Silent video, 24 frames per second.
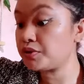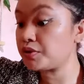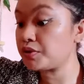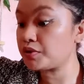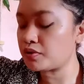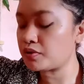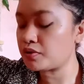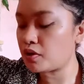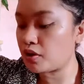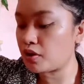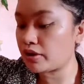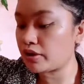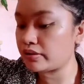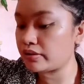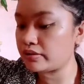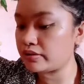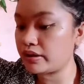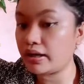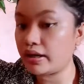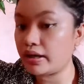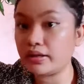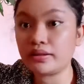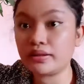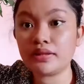her heart
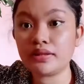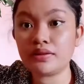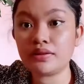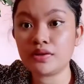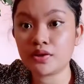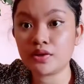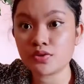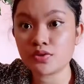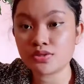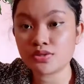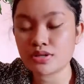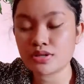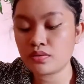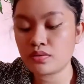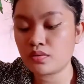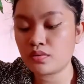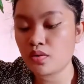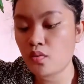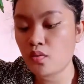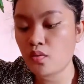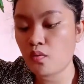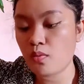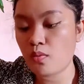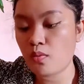18 years
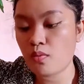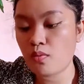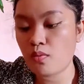ago.